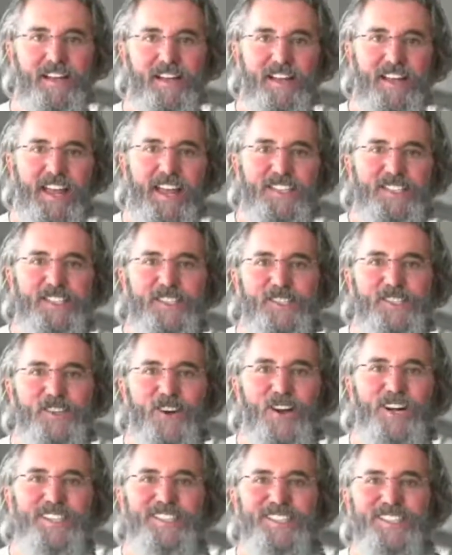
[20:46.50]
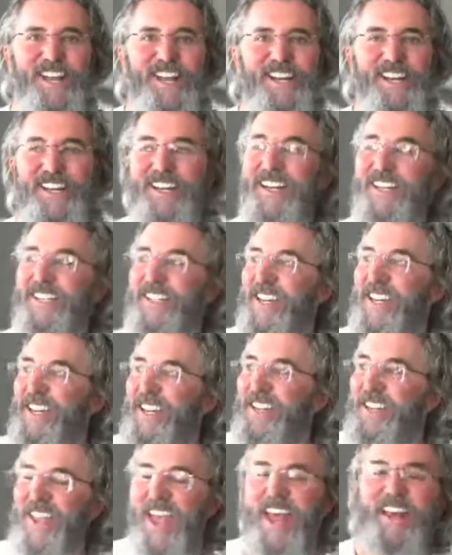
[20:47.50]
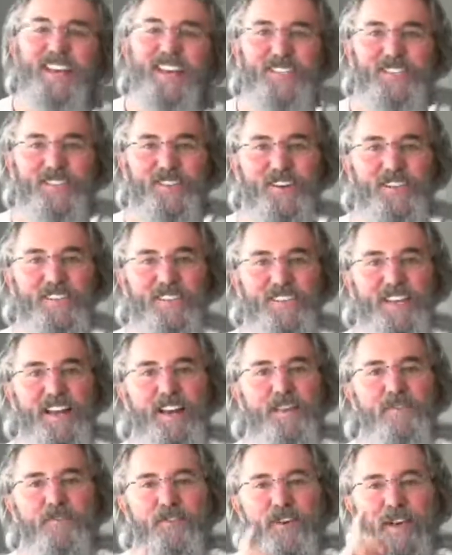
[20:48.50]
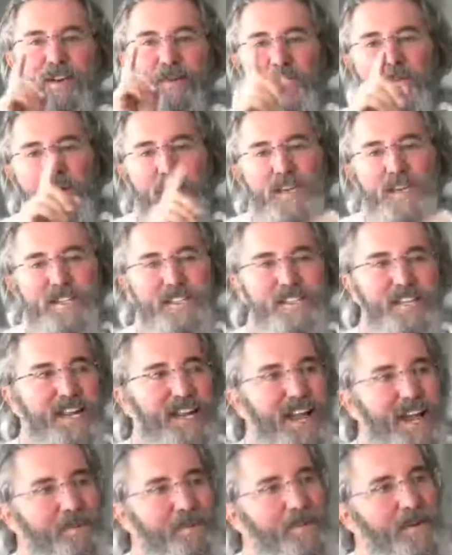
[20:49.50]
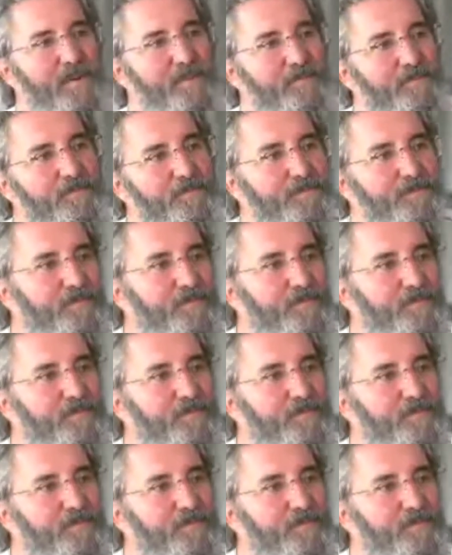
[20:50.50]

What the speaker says: It starts getting easy, and then it starts getting fun. When does that happen?